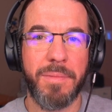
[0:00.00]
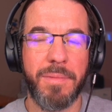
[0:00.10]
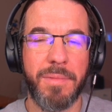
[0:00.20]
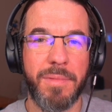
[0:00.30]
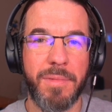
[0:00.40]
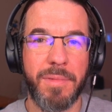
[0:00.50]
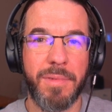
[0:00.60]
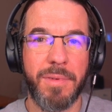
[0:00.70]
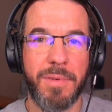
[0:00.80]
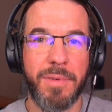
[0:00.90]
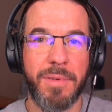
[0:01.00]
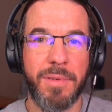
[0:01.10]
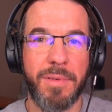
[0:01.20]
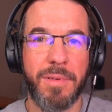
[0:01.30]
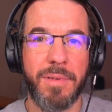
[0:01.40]

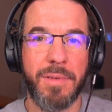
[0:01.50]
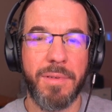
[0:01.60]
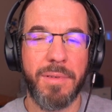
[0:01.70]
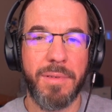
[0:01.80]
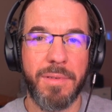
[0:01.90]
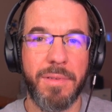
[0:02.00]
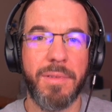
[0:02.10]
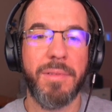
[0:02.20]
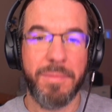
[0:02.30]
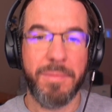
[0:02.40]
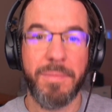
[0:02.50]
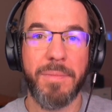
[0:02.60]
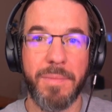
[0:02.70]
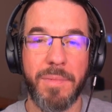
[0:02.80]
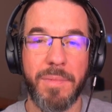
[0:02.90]

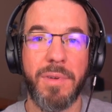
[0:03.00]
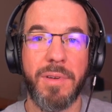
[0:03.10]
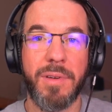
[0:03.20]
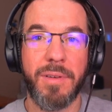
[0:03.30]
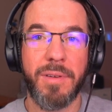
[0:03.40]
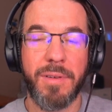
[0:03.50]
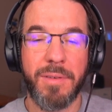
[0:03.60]
The person shown says nothing.